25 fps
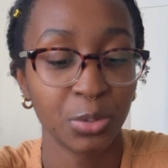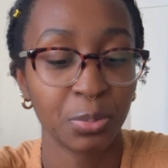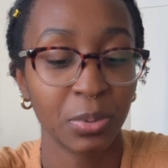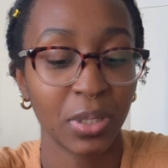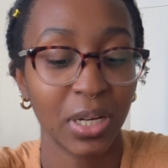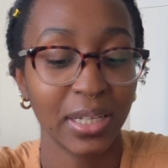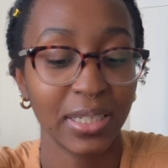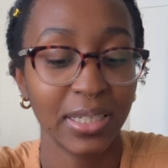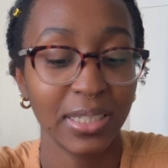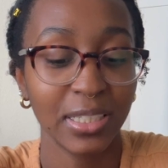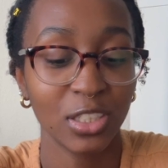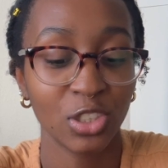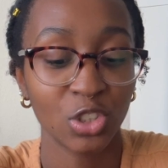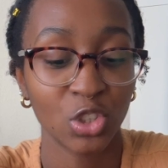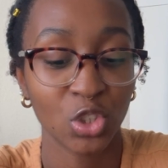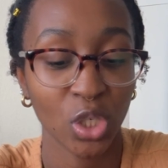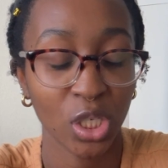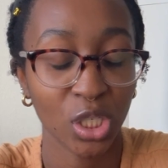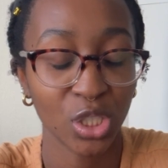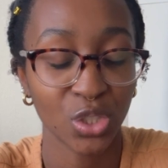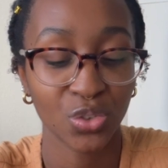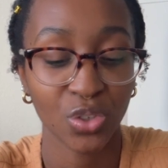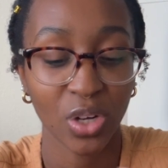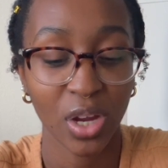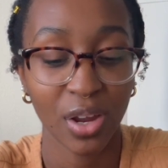but I need to
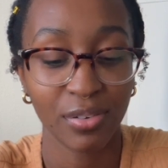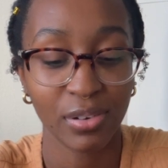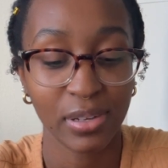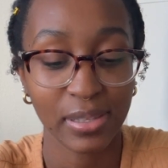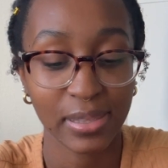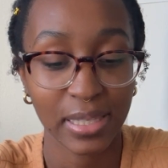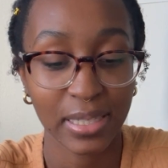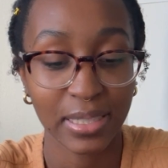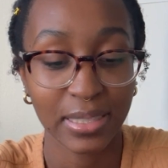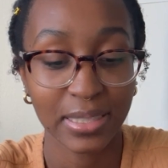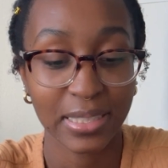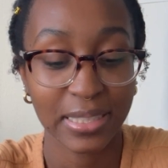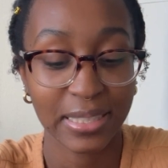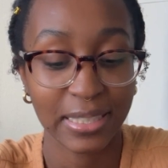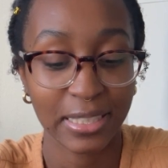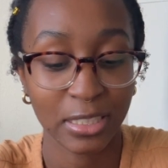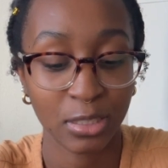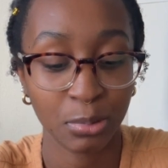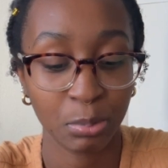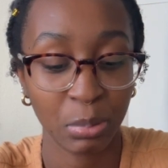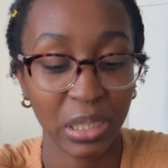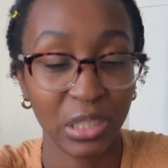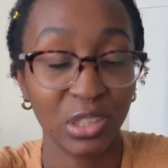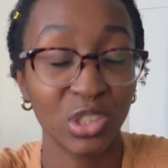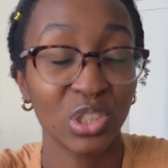transfer everything to this
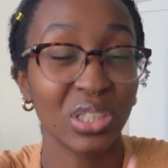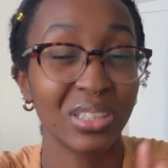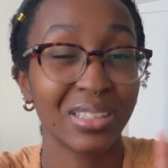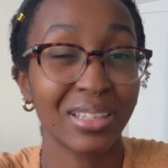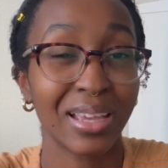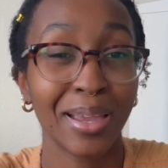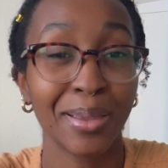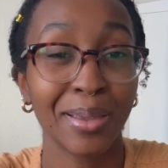page because